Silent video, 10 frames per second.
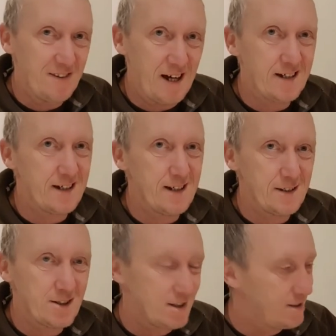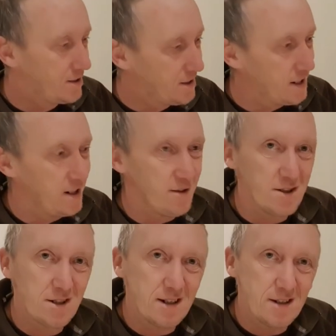That gets
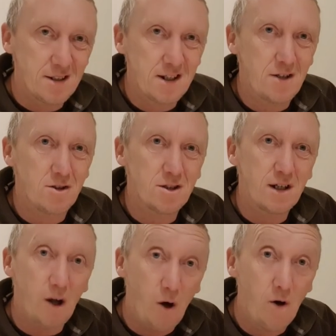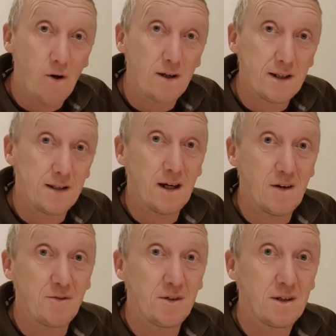seriously, seriously hot in the
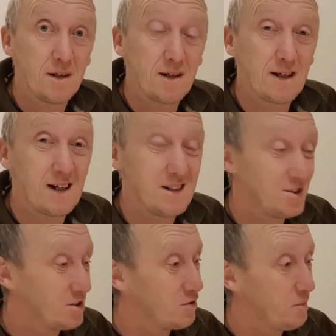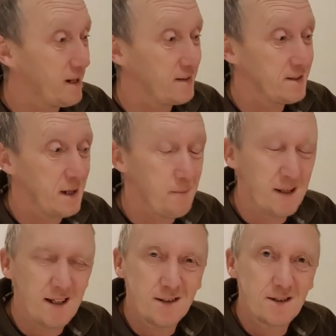oven. Okay, just for about 10
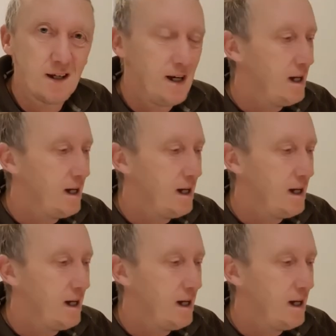minutes.